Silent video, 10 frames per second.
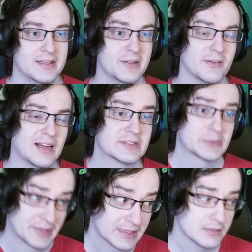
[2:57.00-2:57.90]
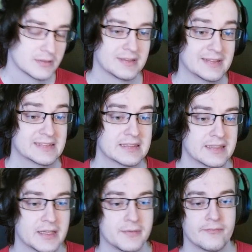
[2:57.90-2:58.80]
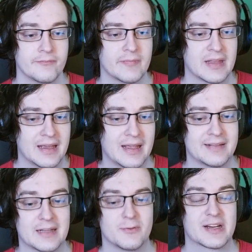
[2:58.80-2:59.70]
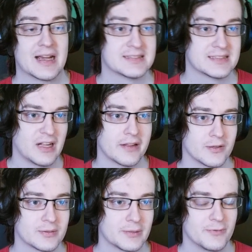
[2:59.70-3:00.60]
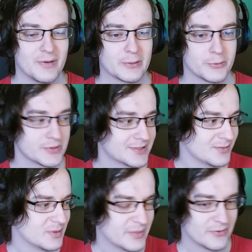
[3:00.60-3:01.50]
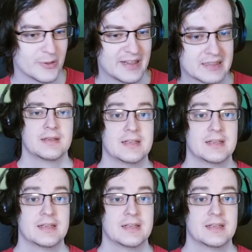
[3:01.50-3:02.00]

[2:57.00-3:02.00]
It will also heal decently, and then we are casting Growth. We want to use Swiftment before that.